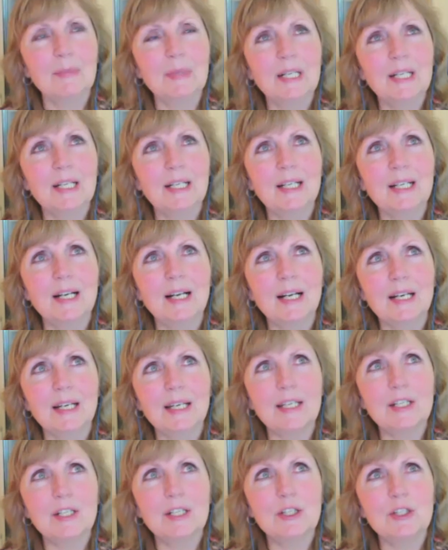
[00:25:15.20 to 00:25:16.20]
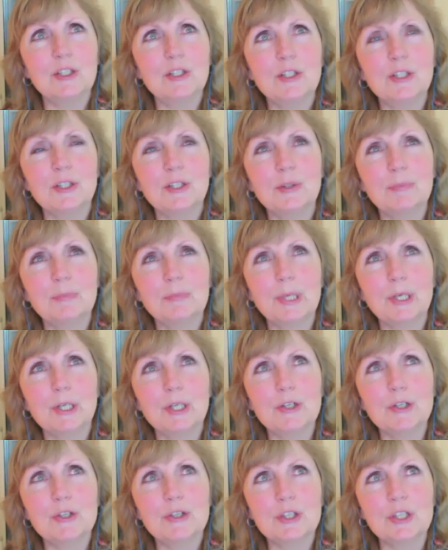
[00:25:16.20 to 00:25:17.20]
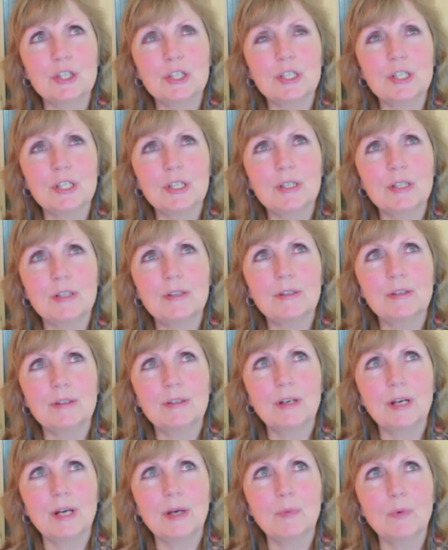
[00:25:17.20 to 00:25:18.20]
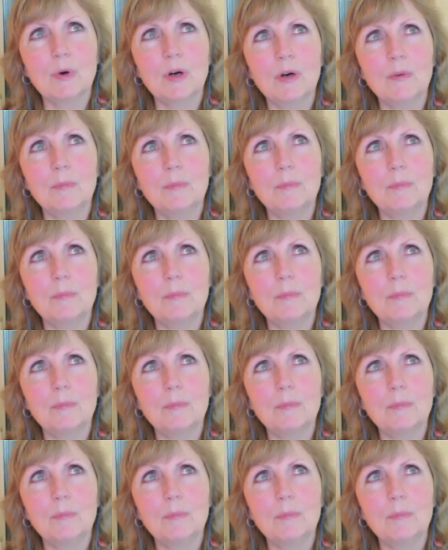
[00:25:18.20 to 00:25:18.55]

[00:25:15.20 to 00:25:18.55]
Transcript: a kind person. I want